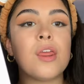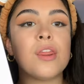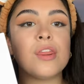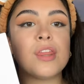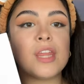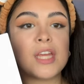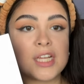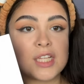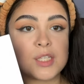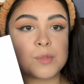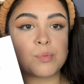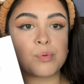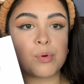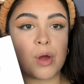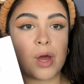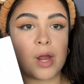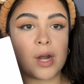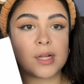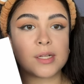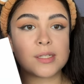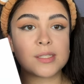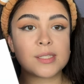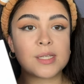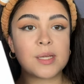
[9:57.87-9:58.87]
These
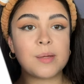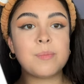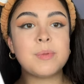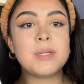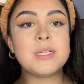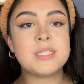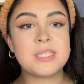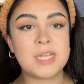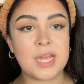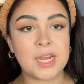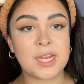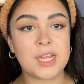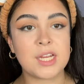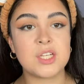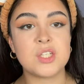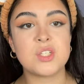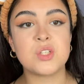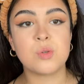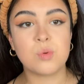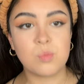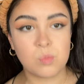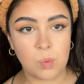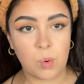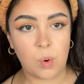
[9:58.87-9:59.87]
products can be taken
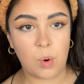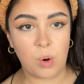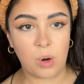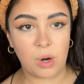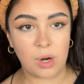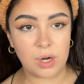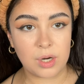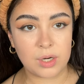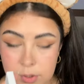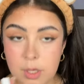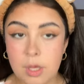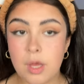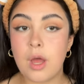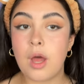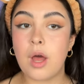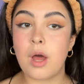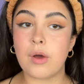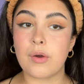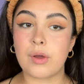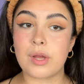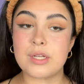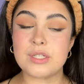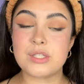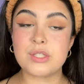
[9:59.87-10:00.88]
to war.
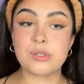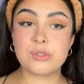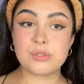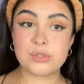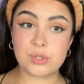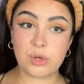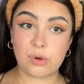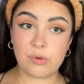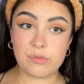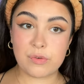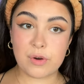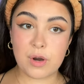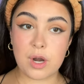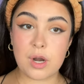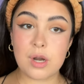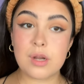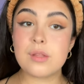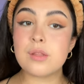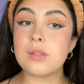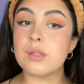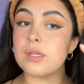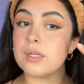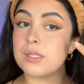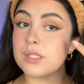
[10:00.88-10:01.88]
Okay, so far,
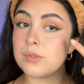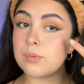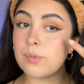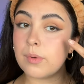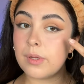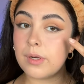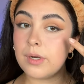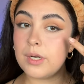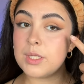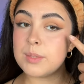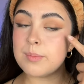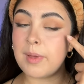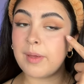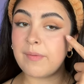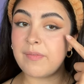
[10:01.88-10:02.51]
this one is my